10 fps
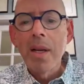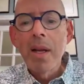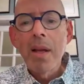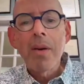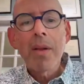
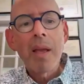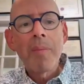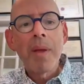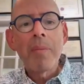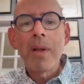Okay,
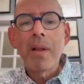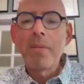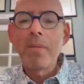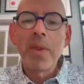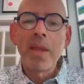people,
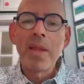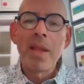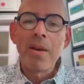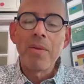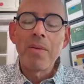
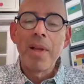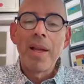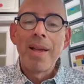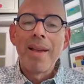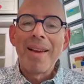
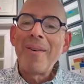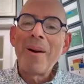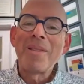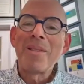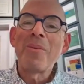I
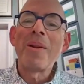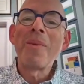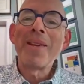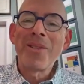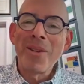just want to make
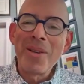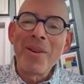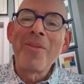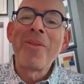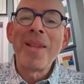sure you're
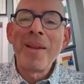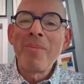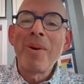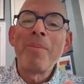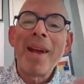fully
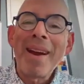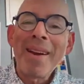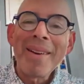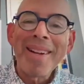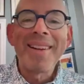
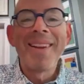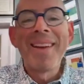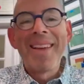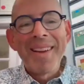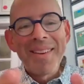prepared, and
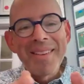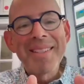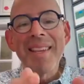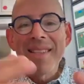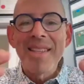here's
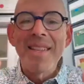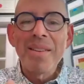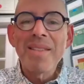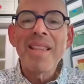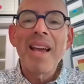this and
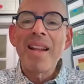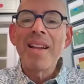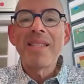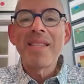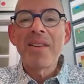here's that,
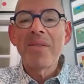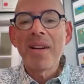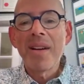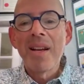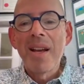etc.
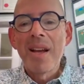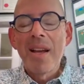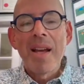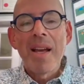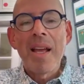
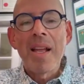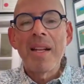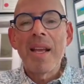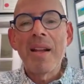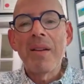
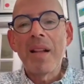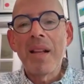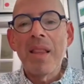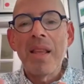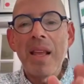And
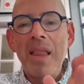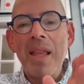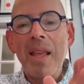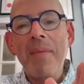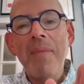the